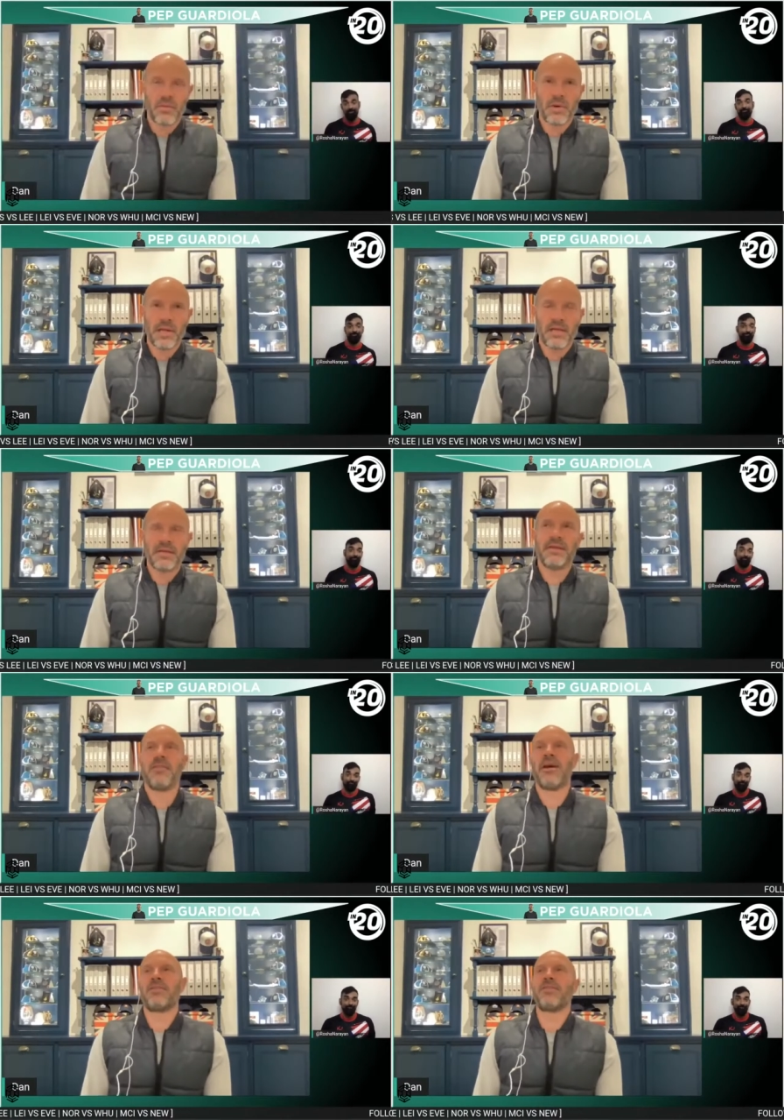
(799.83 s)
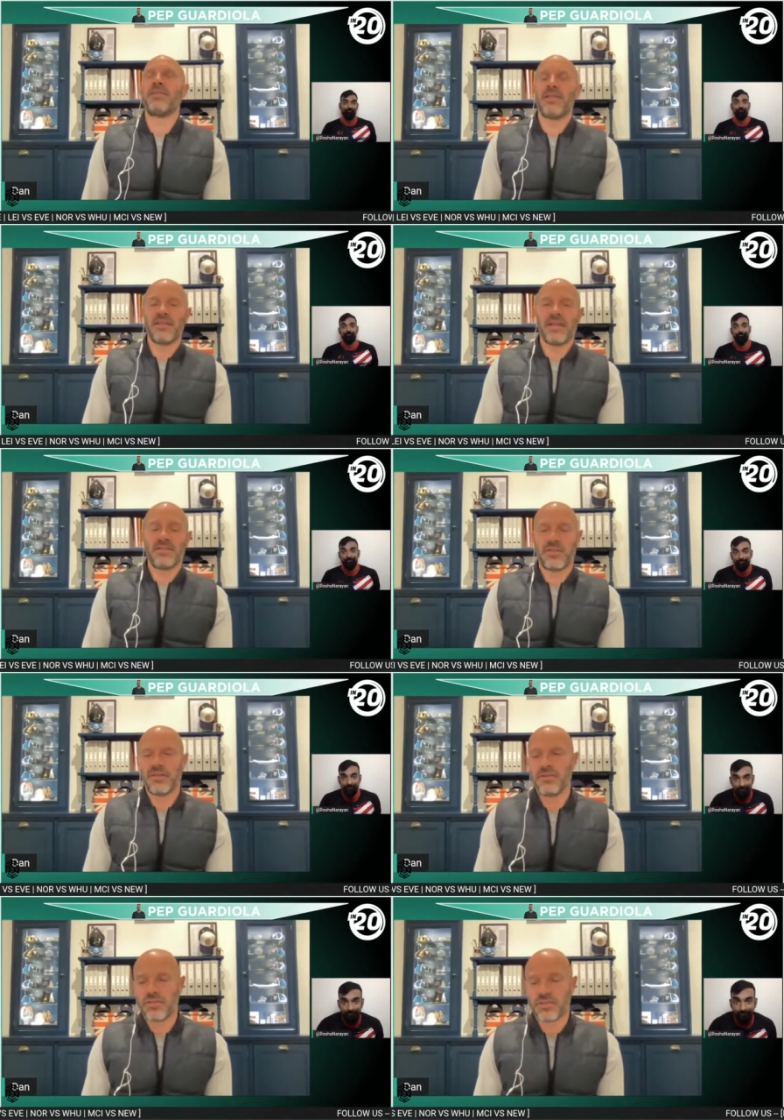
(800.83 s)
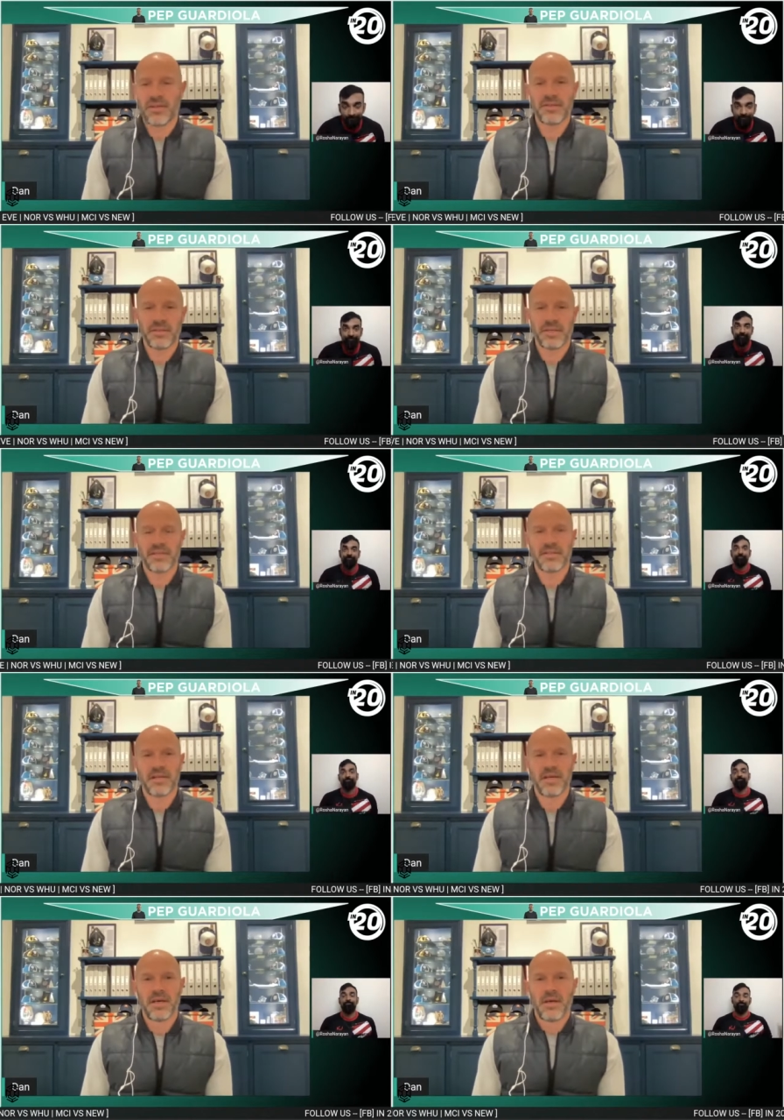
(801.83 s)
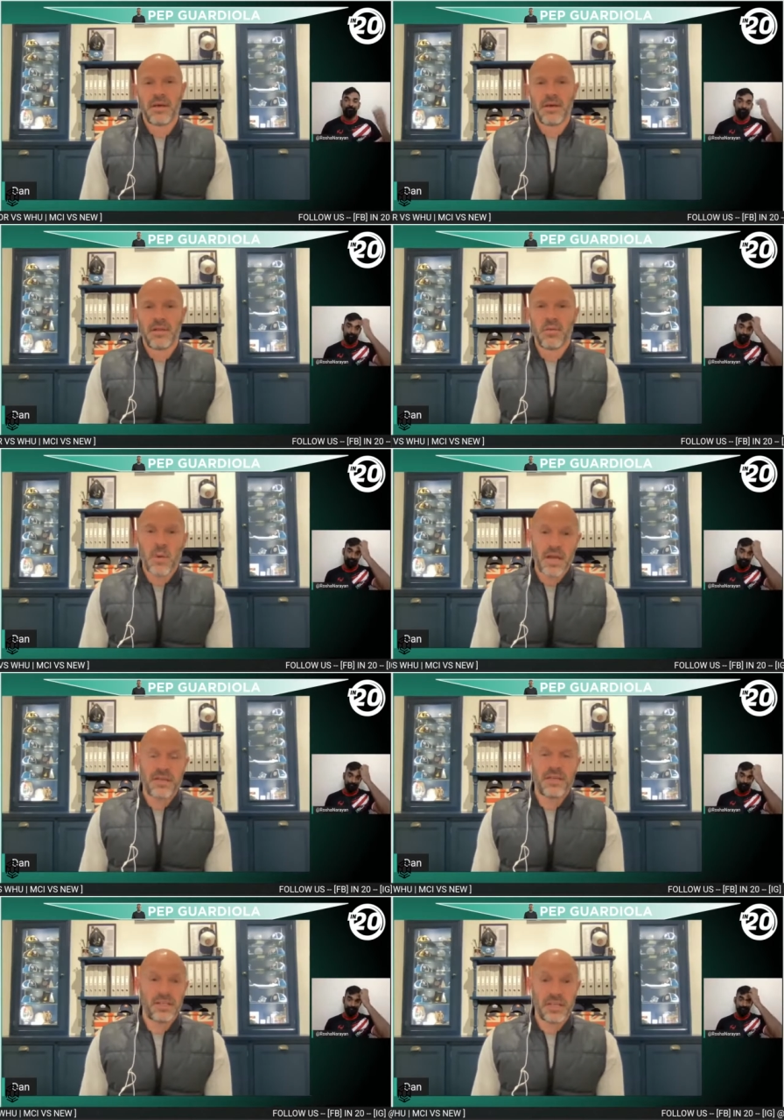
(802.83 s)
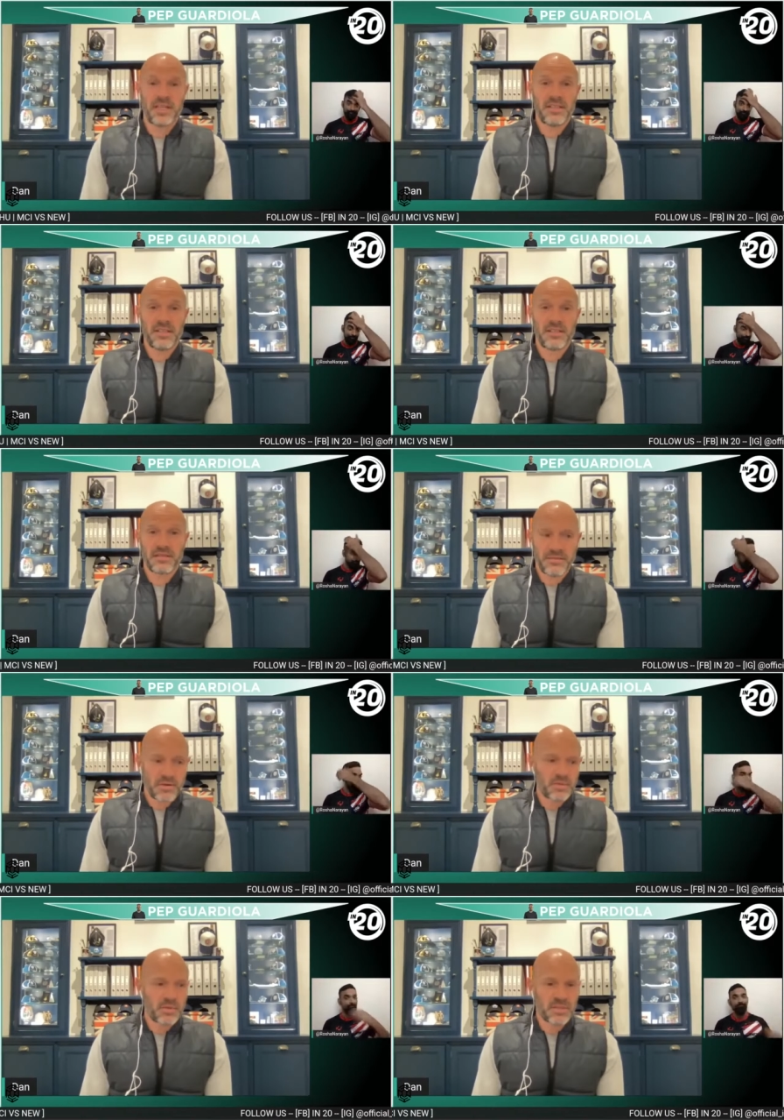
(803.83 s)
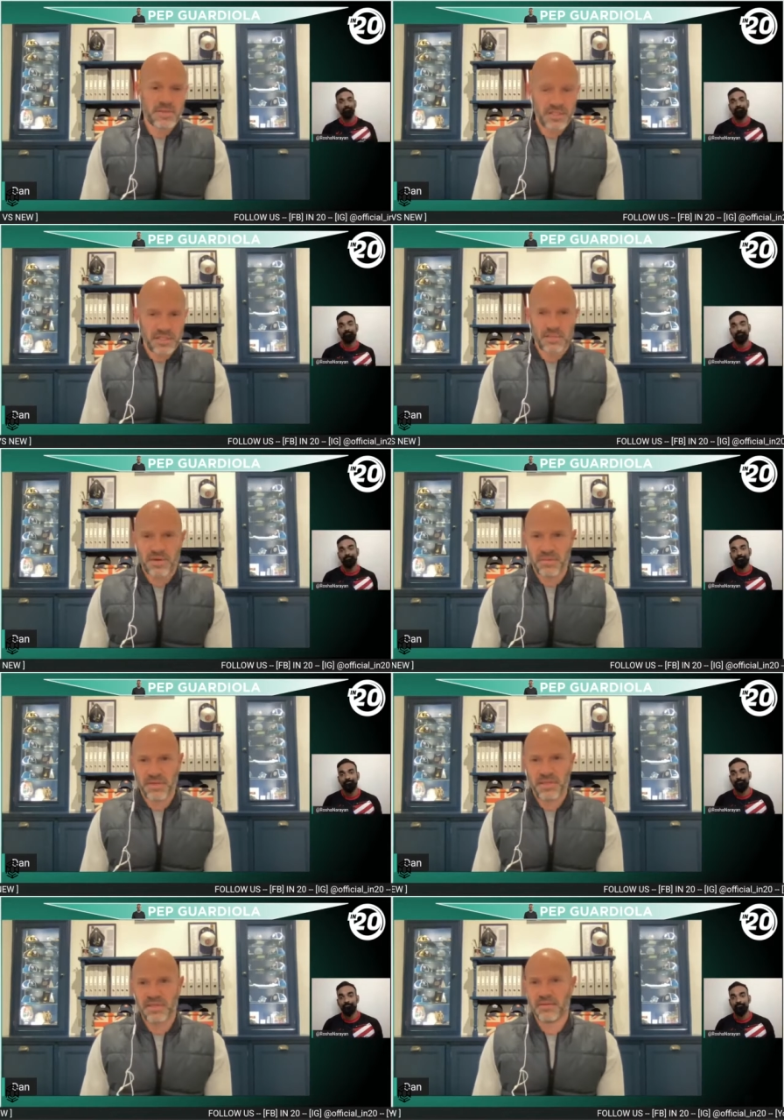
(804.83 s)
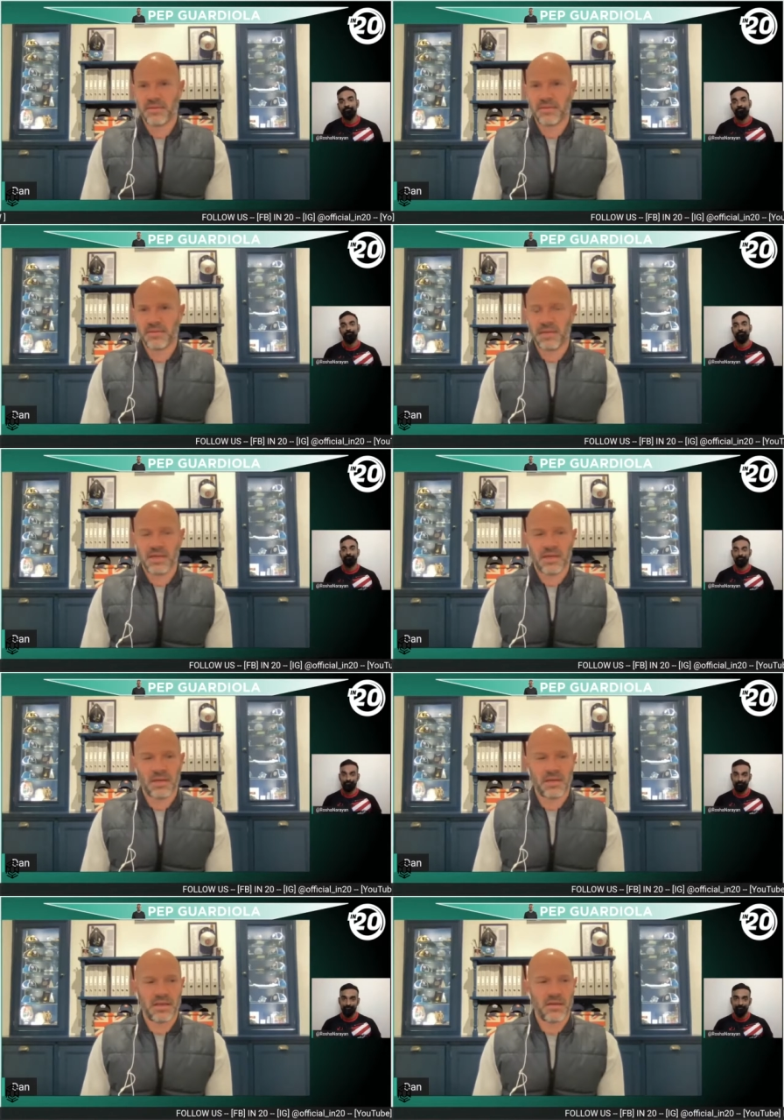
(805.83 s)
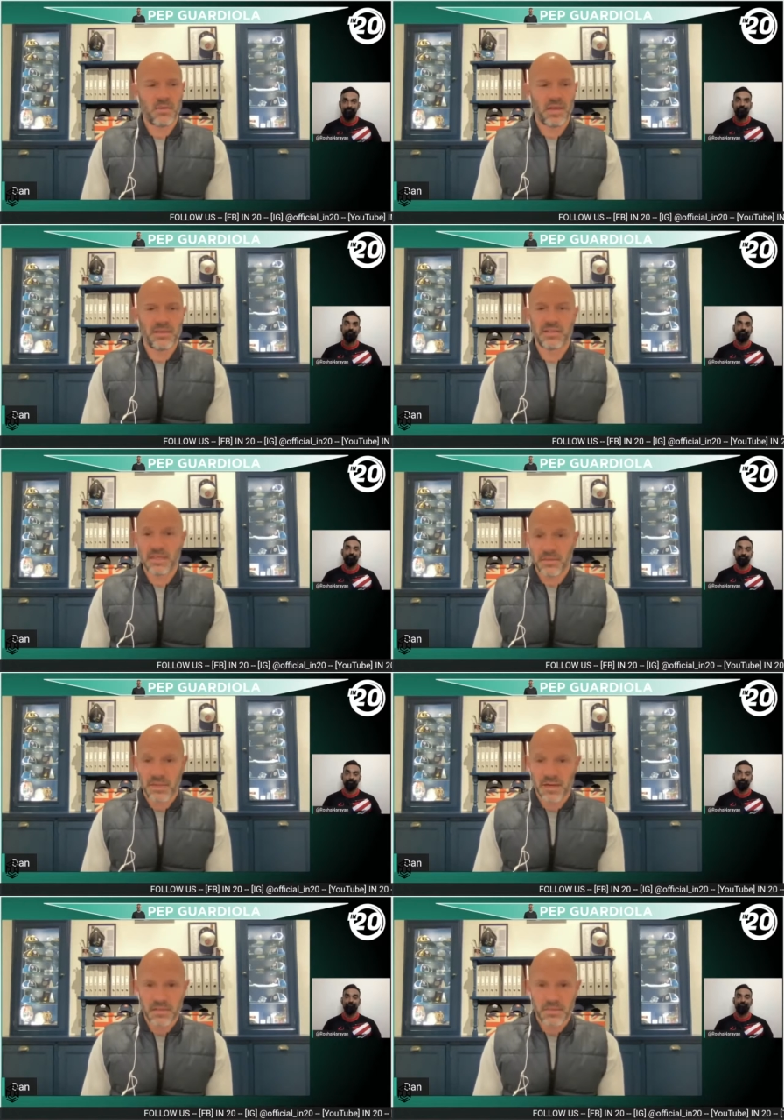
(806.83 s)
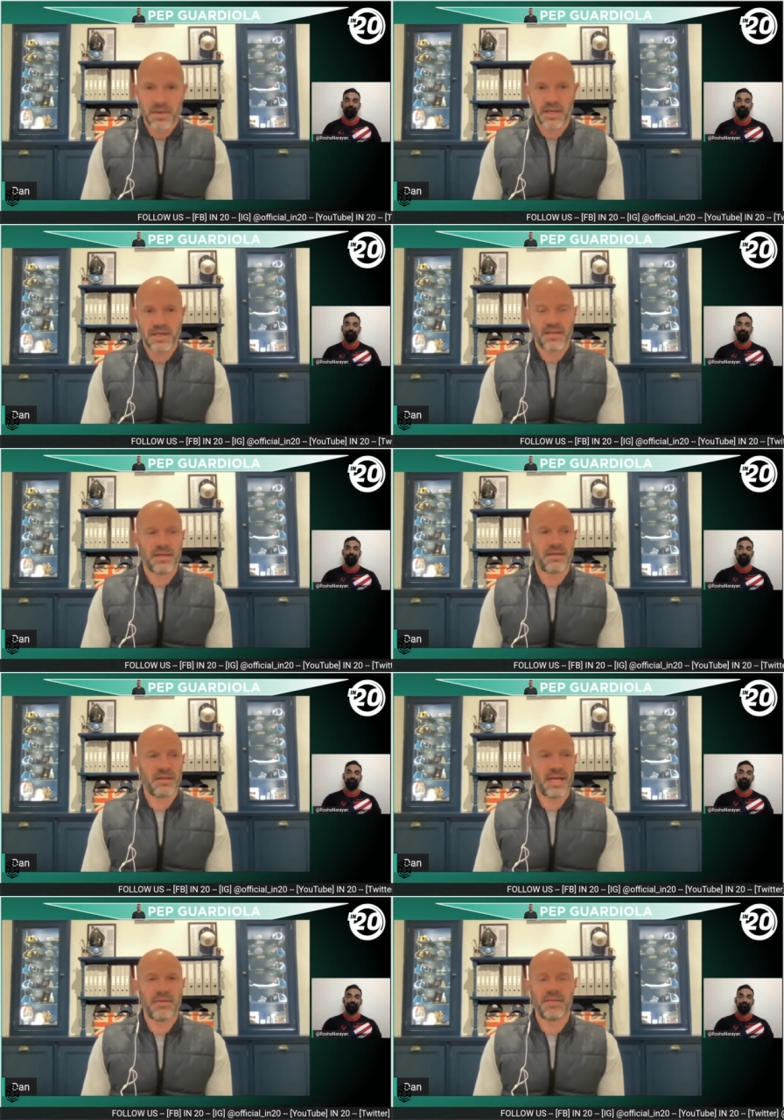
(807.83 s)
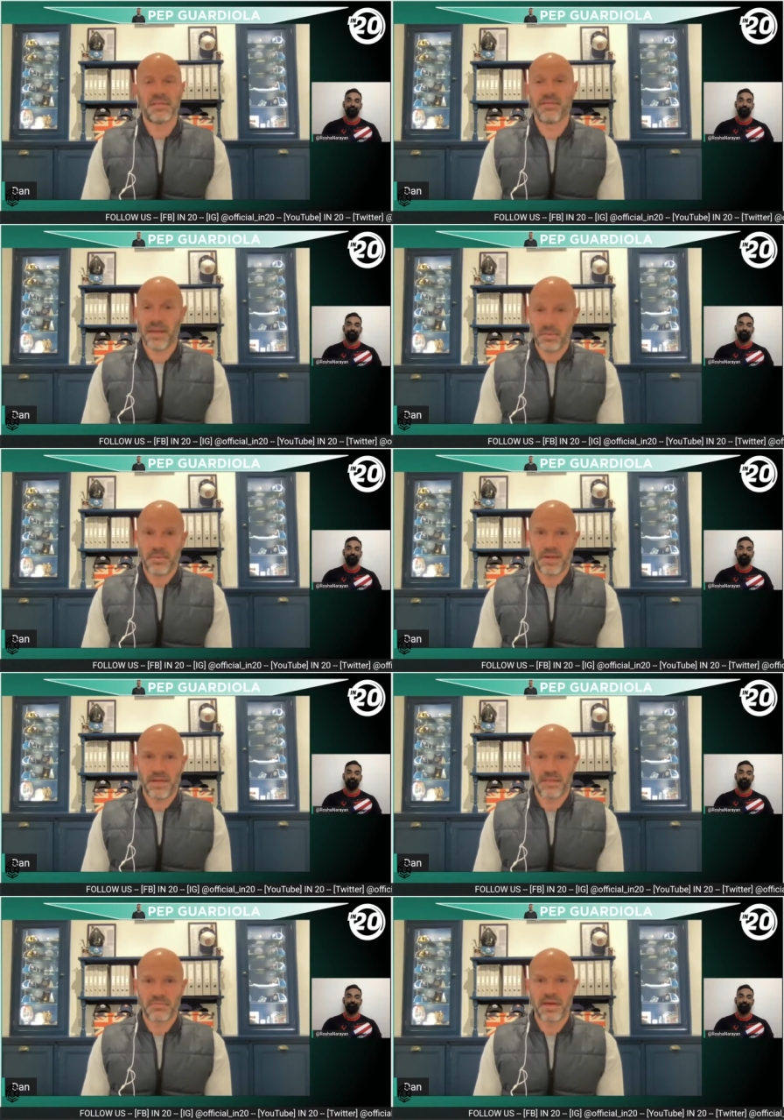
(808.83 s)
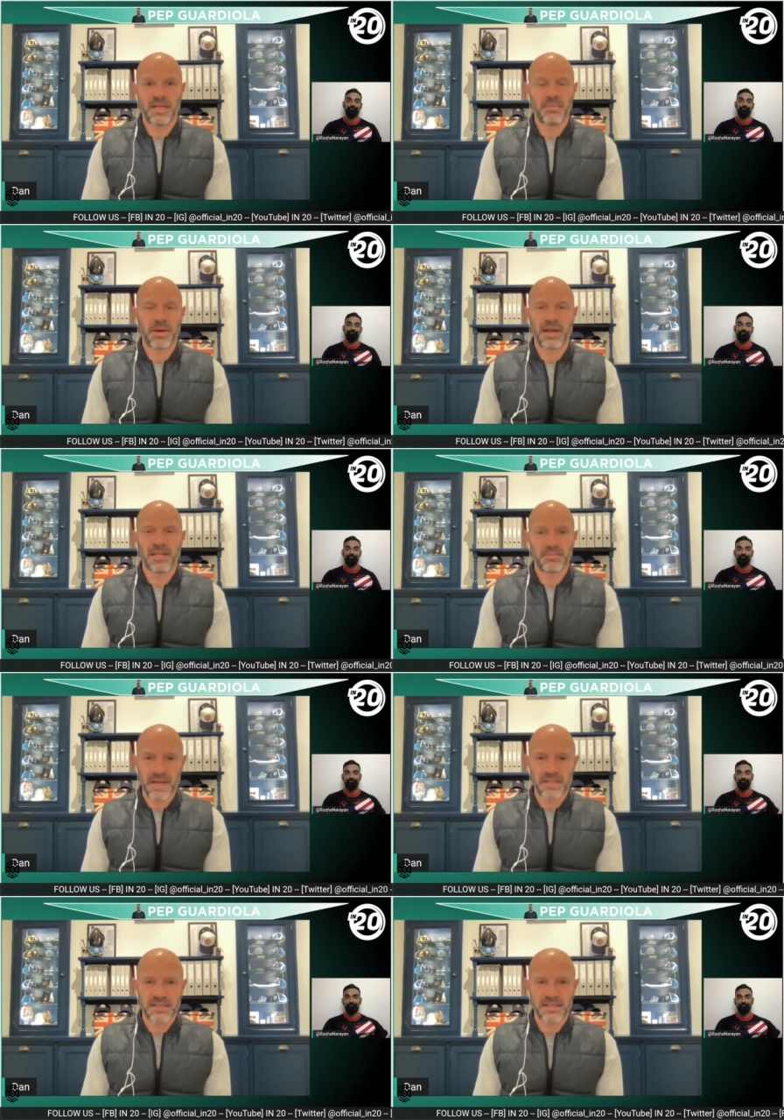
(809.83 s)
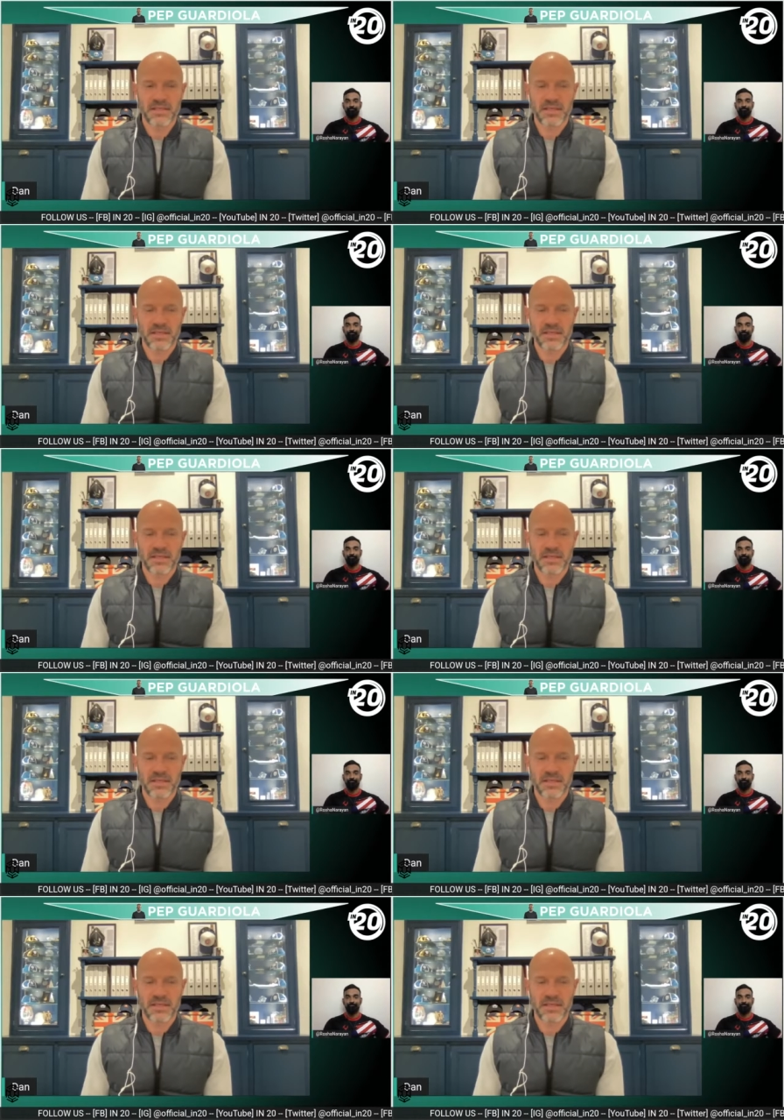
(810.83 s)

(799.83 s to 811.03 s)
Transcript: The way, right, so there's 2 strings to this. The way that he changed football, especially in the Premier League, and the way that teams started to play and how he's developed players, made players better.